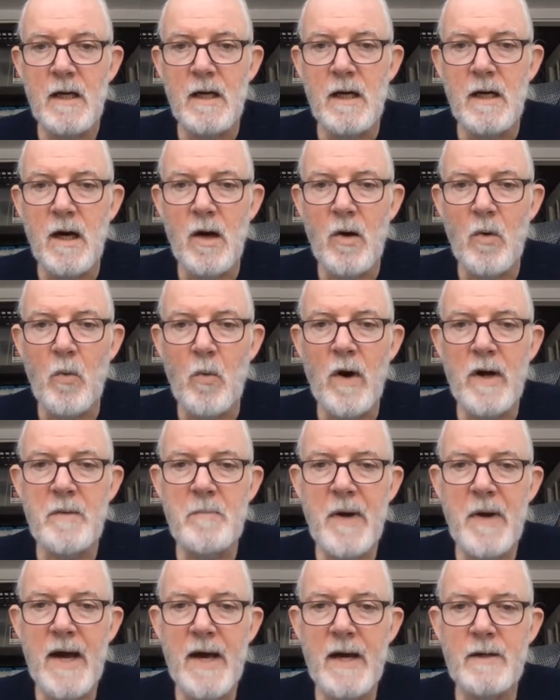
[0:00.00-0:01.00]
Uh, one
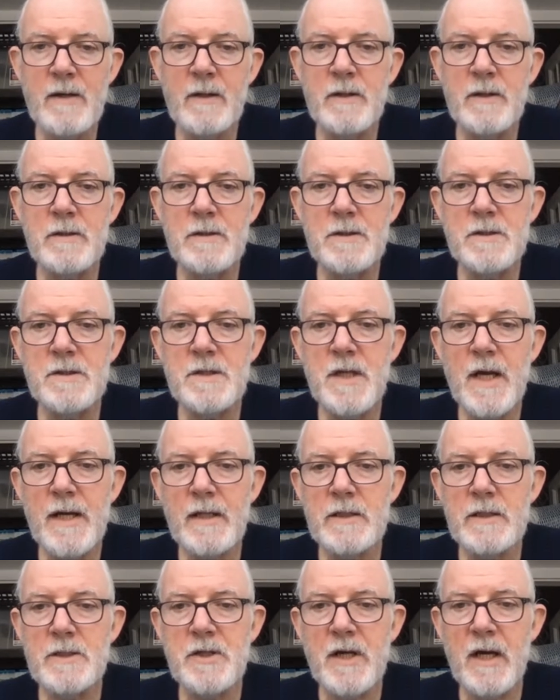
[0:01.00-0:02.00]
pad under
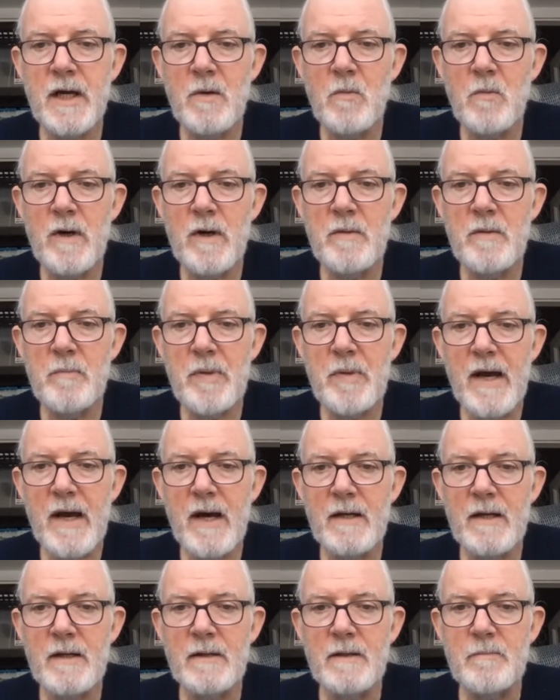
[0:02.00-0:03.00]
stage and one
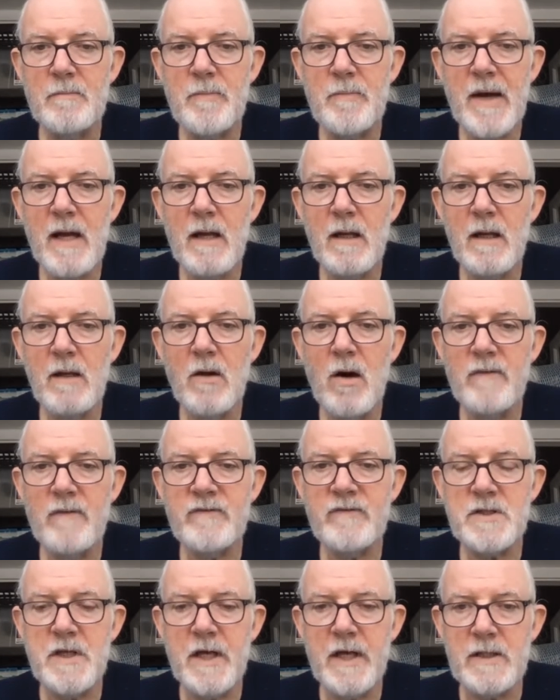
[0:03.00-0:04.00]
pad paddle off
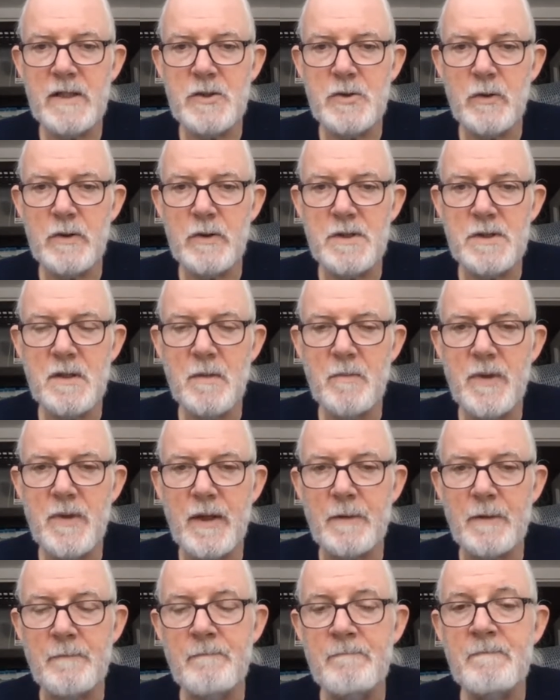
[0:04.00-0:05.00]
stage or something.